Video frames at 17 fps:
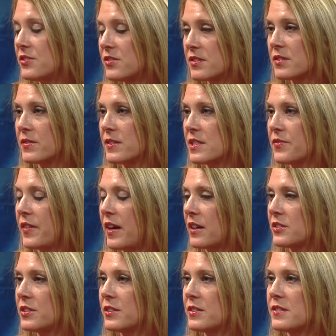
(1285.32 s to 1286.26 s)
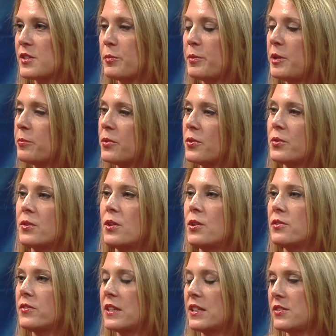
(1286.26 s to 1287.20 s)
Age is a risk factor, so people who
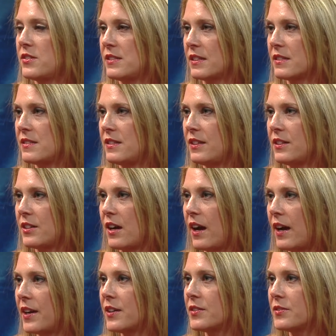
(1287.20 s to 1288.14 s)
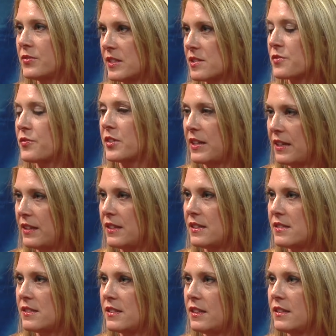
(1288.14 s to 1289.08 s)
are over age 60 are higher risk for
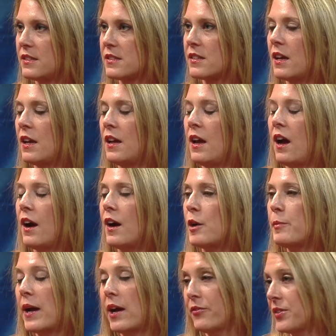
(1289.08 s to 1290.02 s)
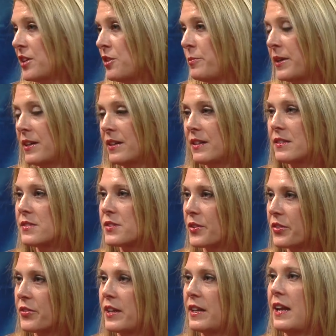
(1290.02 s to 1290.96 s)
kidney disease. African Americans
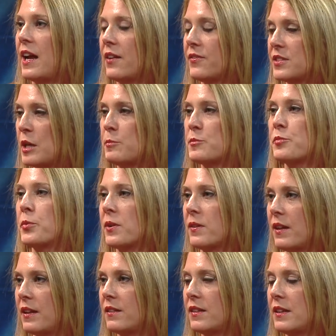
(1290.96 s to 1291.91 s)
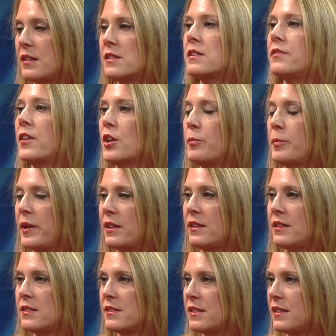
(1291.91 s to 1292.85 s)
are 3.5 times more likely to develop
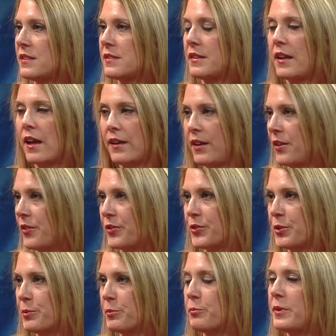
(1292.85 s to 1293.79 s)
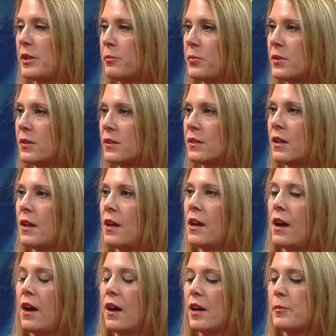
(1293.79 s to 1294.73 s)
kidney disease than any other group of people.
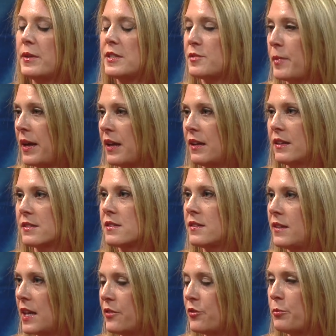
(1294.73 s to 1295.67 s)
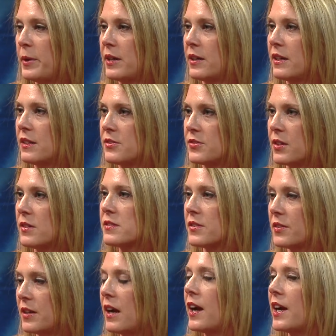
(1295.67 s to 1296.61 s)
Hispanics and Native Americans are
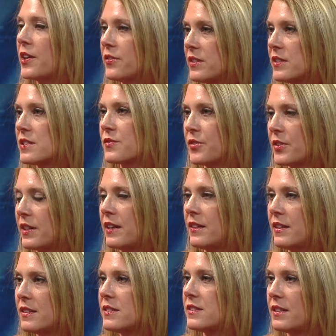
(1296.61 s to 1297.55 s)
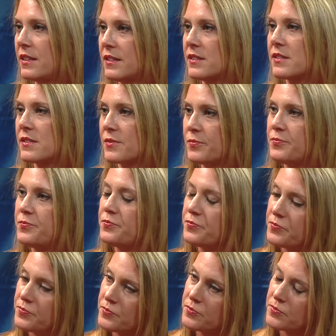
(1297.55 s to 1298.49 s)
also at higher risk for kidney disease.
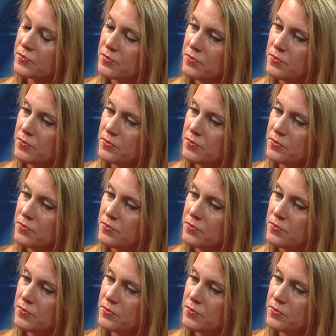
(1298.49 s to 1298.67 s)
How